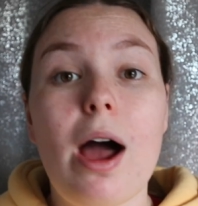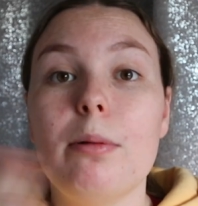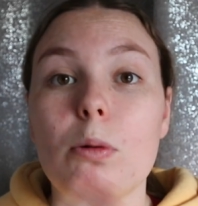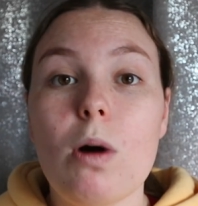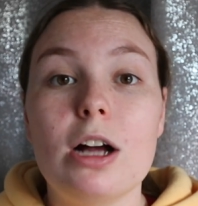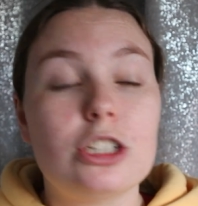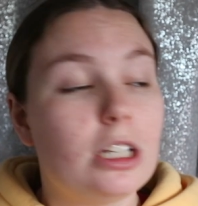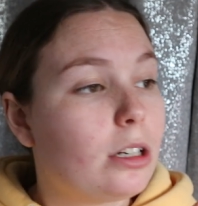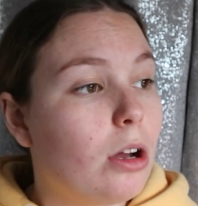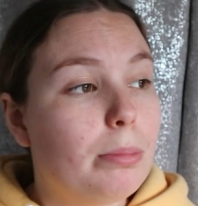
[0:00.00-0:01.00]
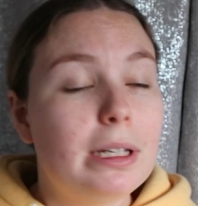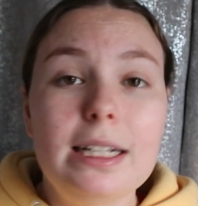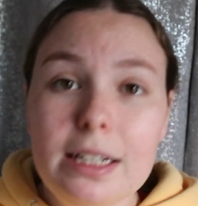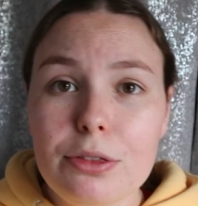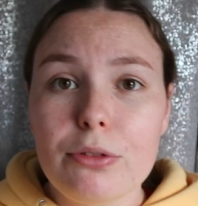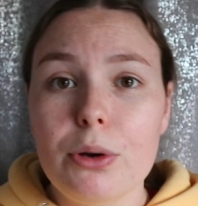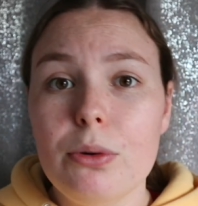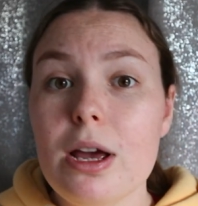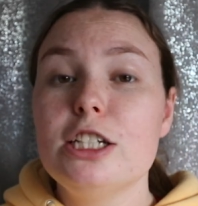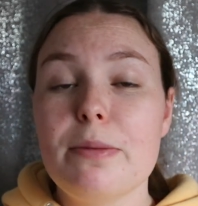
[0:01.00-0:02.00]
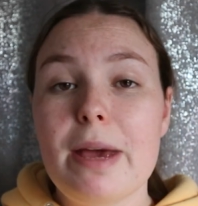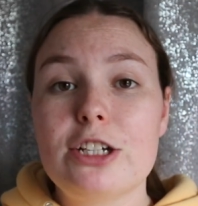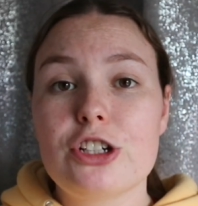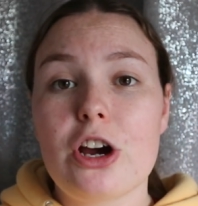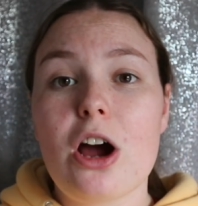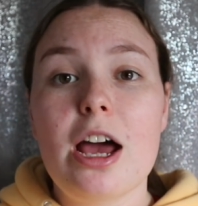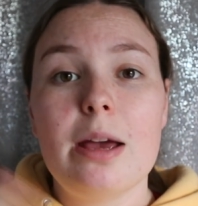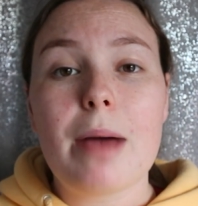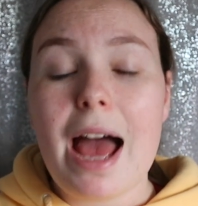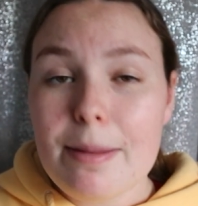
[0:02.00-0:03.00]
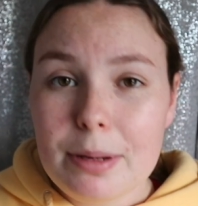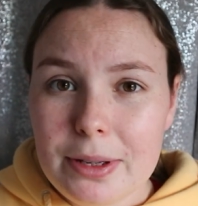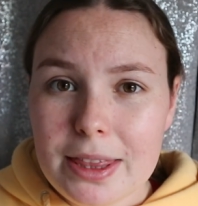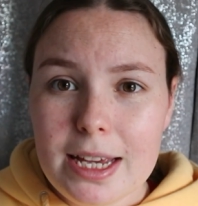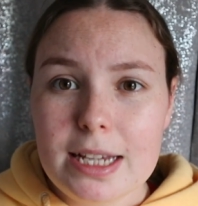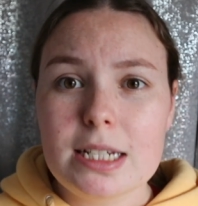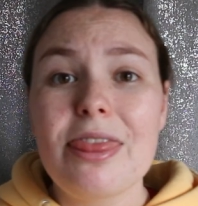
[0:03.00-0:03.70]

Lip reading: I will watch it completely through to make sure I am happy with it.